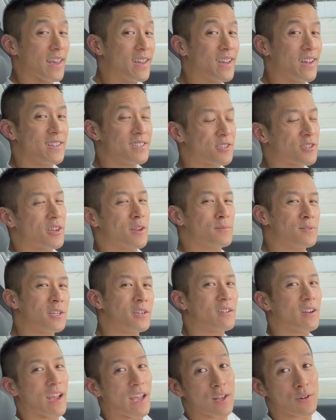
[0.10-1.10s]
guys, James
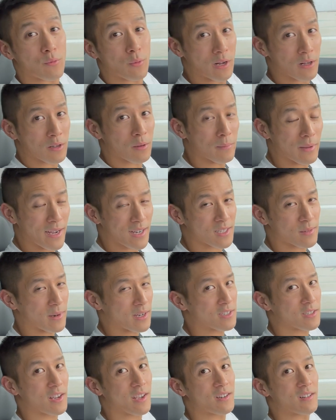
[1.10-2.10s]
here, and welcome back to my
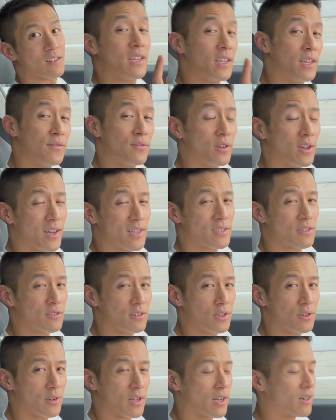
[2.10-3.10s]
channel. If you guys are
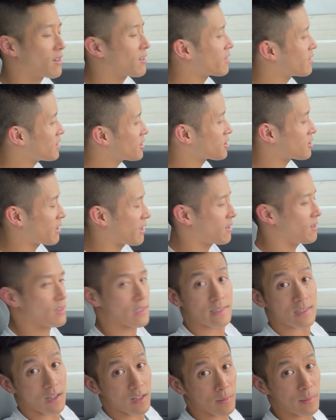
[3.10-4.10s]
new here, this channel
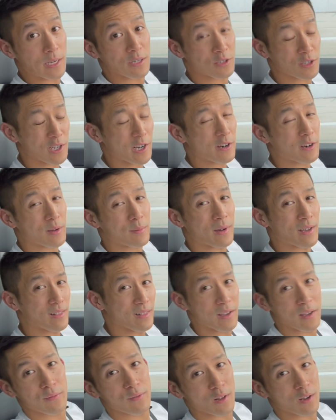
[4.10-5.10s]
is all about sharing my
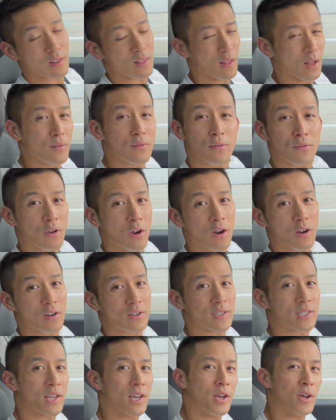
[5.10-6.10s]
lifelong love of
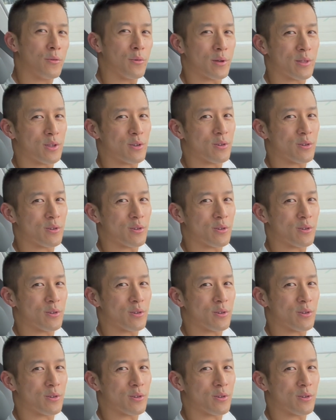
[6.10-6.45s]
cars with you